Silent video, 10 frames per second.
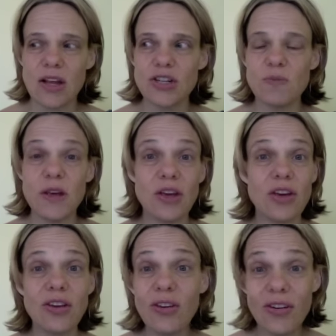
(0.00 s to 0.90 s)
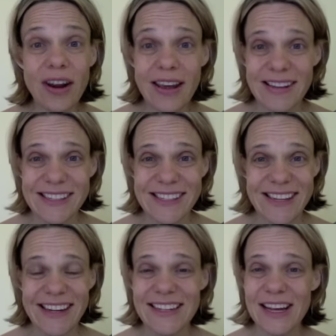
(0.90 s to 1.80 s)
to be curious
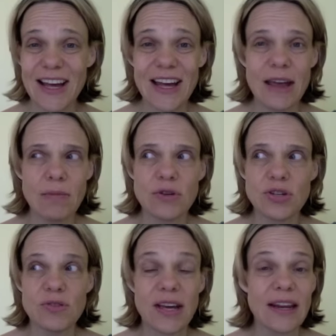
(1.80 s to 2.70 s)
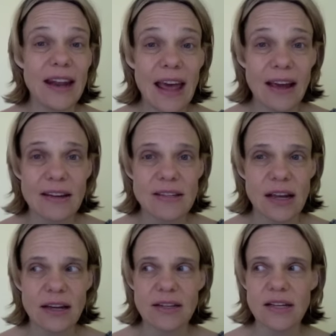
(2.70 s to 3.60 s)
and a time to connect
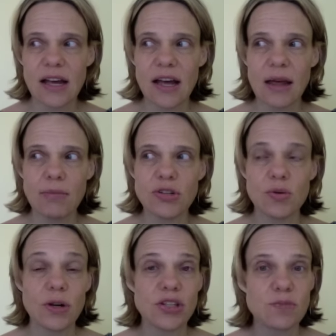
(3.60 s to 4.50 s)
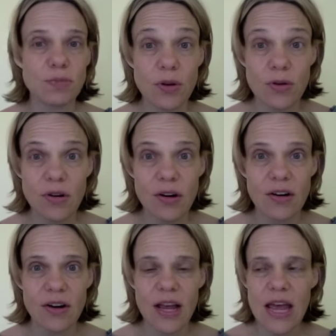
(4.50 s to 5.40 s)
and a time to
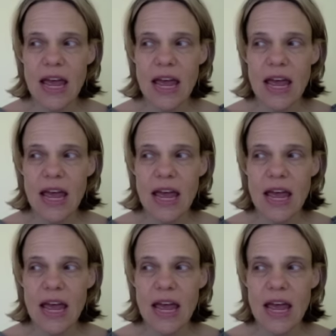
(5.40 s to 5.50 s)
explore